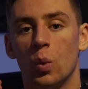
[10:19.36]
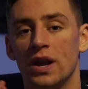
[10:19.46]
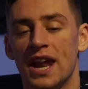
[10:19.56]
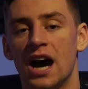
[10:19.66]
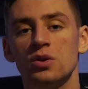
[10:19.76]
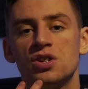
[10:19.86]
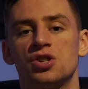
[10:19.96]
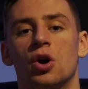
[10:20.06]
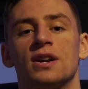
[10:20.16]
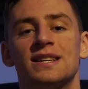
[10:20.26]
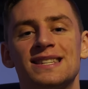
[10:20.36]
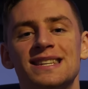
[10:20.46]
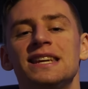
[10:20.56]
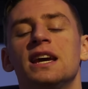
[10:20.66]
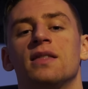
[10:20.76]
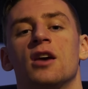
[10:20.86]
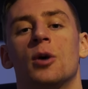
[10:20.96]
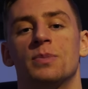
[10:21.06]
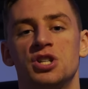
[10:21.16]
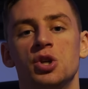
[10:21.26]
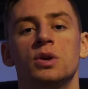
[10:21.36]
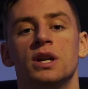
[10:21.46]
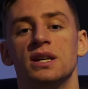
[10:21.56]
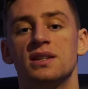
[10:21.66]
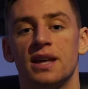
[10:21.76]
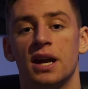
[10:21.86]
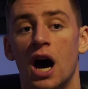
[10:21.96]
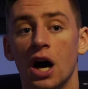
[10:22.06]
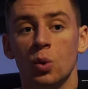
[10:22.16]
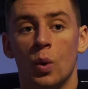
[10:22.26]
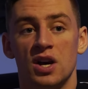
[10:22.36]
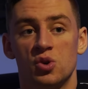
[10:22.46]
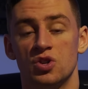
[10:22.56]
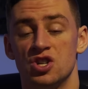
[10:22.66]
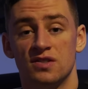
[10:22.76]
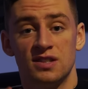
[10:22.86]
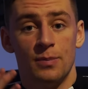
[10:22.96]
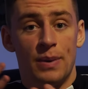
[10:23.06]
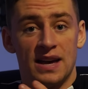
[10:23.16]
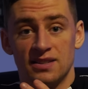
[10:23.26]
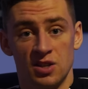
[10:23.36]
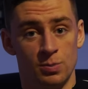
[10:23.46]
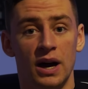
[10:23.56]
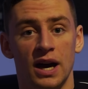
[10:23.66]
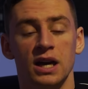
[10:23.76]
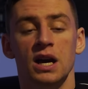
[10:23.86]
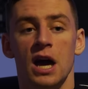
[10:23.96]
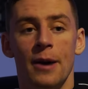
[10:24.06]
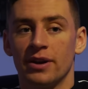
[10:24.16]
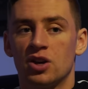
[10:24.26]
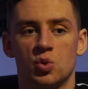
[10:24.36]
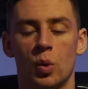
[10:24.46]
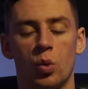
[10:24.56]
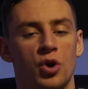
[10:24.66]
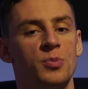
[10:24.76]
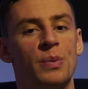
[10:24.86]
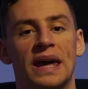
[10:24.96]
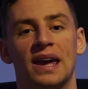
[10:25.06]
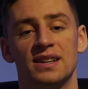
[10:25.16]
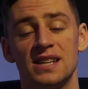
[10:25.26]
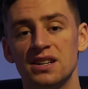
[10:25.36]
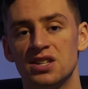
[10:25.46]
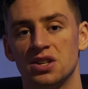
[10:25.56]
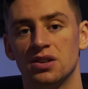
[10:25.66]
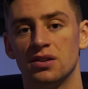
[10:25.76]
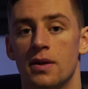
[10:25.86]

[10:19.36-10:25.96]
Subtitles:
we now start seeing the opportunities that otherwise would just have passed us by because we weren't paying attention.